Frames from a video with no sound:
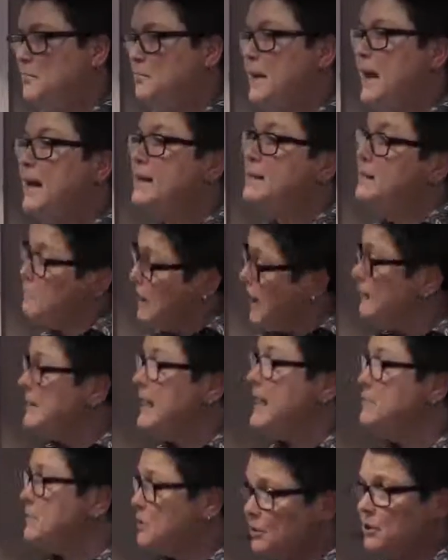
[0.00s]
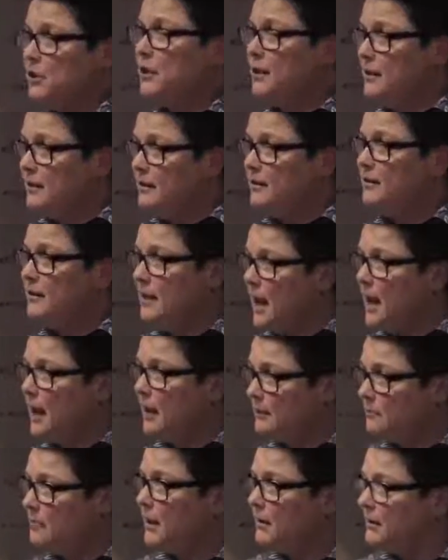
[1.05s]
Pet, pet names are good. Yeah,
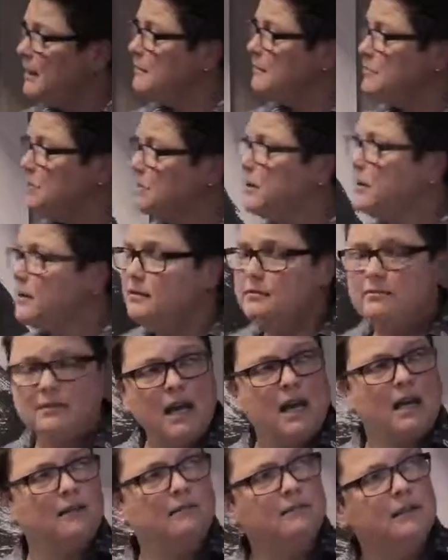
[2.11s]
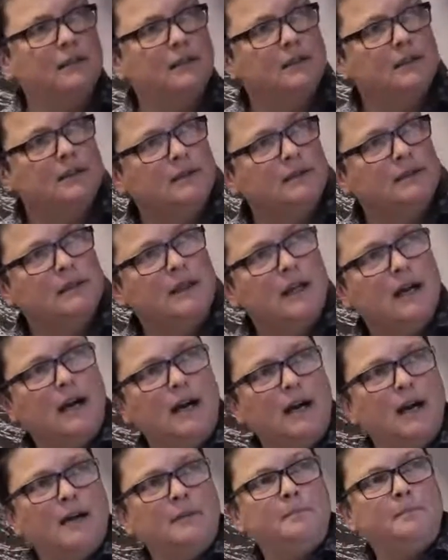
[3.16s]
pet names are good. Yeah.
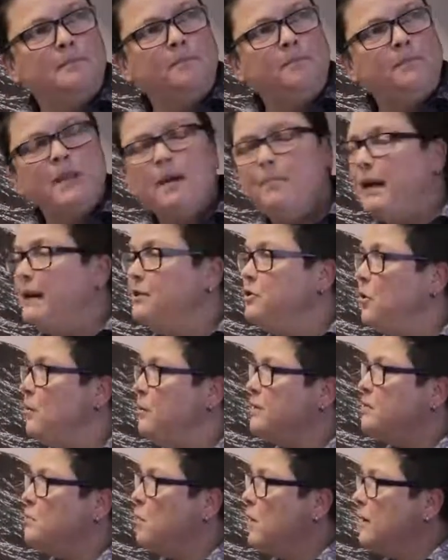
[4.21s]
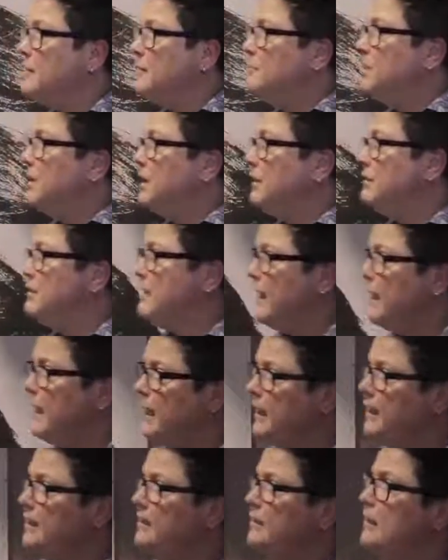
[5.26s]
Um, and you always want them to
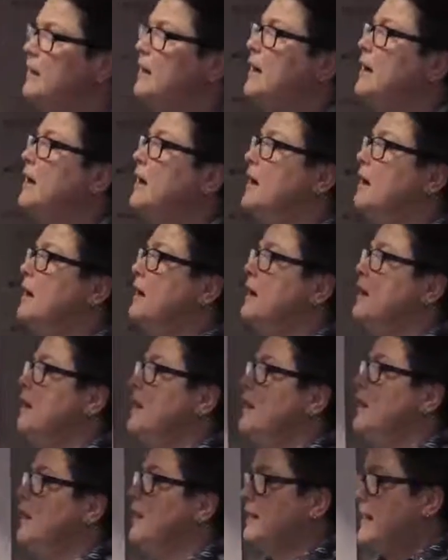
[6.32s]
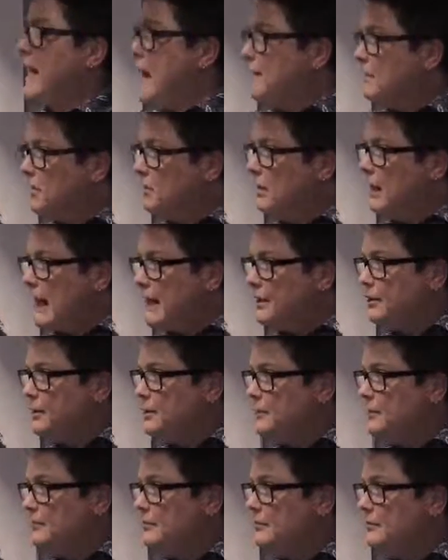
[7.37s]
contain a capital
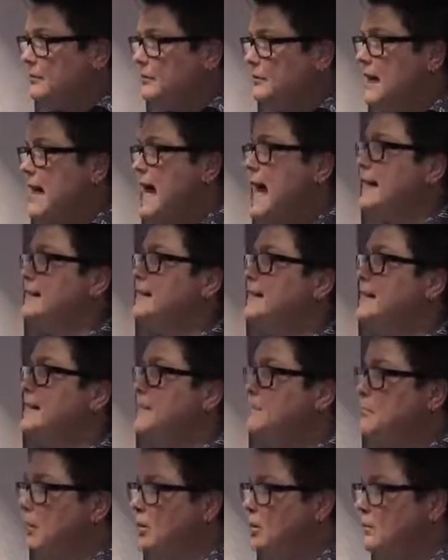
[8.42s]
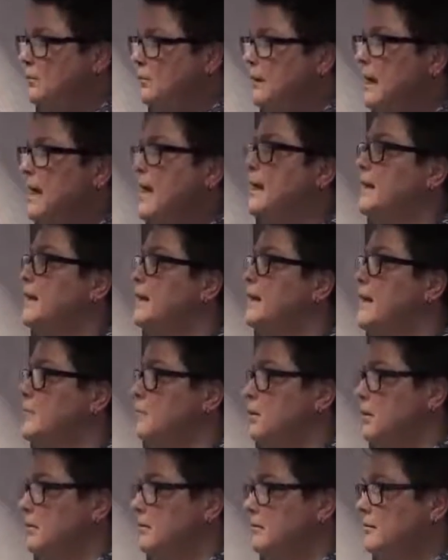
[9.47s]
letter, a symbol, and a
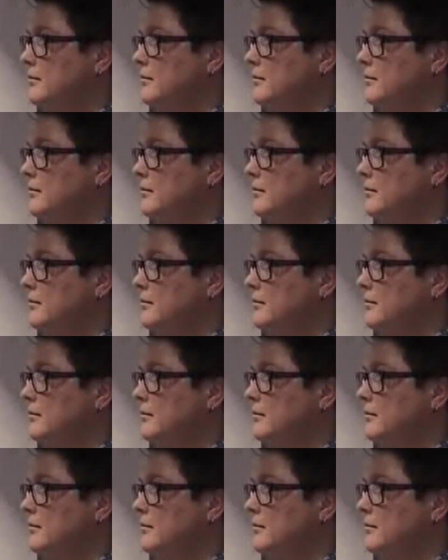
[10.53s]
number.